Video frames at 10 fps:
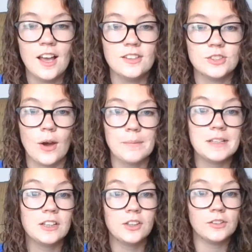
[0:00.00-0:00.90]
So I'm
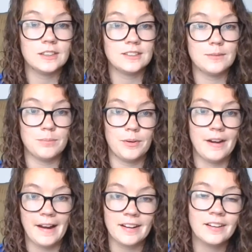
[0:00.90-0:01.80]
going to close this in
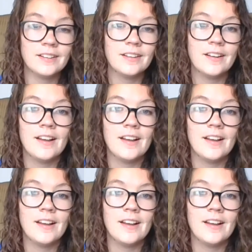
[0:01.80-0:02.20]
prayer,